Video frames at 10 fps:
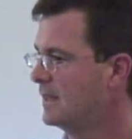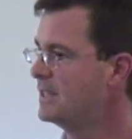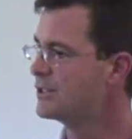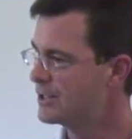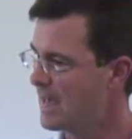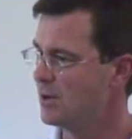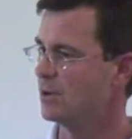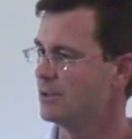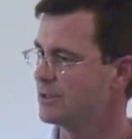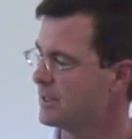He
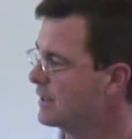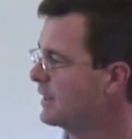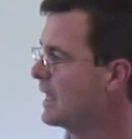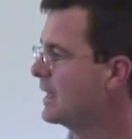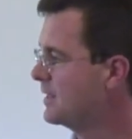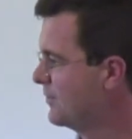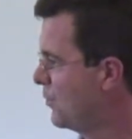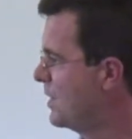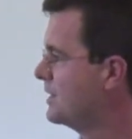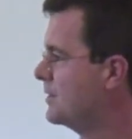settles in the land
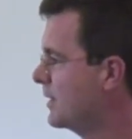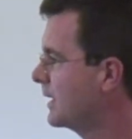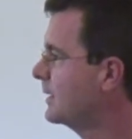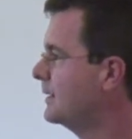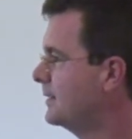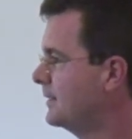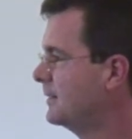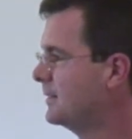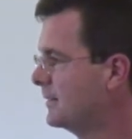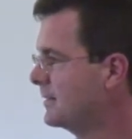of wandering.
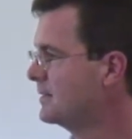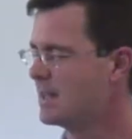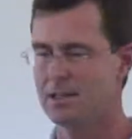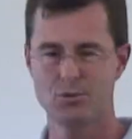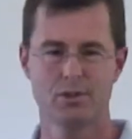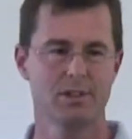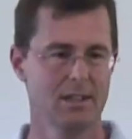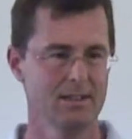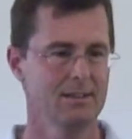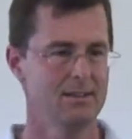Isn't that
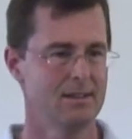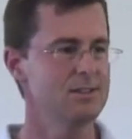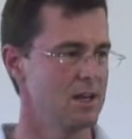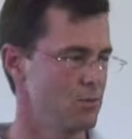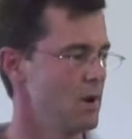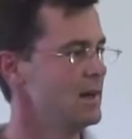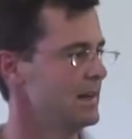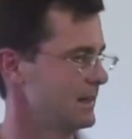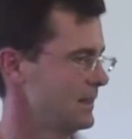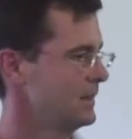interesting? It's ironic.